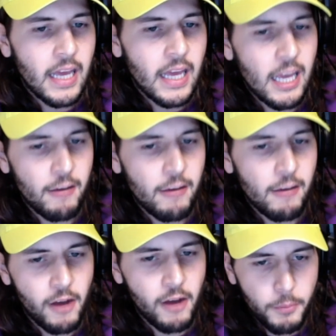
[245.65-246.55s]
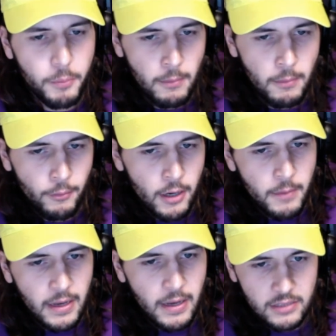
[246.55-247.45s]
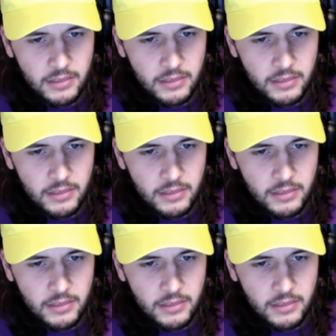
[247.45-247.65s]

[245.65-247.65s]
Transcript: if I would have put him on my running backs list.